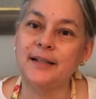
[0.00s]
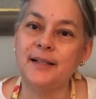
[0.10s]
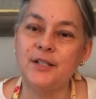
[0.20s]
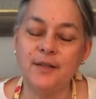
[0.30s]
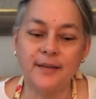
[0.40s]

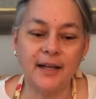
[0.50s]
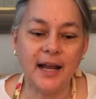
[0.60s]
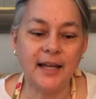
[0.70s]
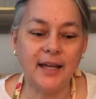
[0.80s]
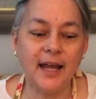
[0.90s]
She said,
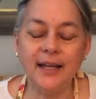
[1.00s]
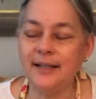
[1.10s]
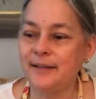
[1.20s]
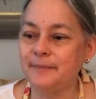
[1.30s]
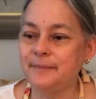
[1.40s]
I get,
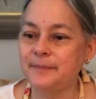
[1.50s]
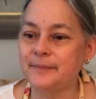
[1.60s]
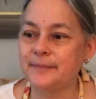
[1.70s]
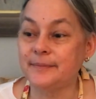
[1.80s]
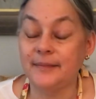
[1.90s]

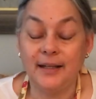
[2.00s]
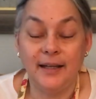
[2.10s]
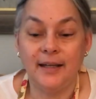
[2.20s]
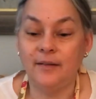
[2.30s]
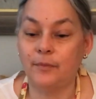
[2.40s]

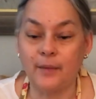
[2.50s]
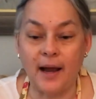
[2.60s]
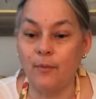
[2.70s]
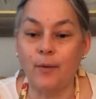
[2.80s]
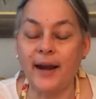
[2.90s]
and
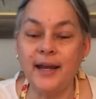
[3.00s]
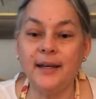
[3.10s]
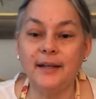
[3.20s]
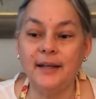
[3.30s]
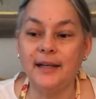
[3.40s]
I write,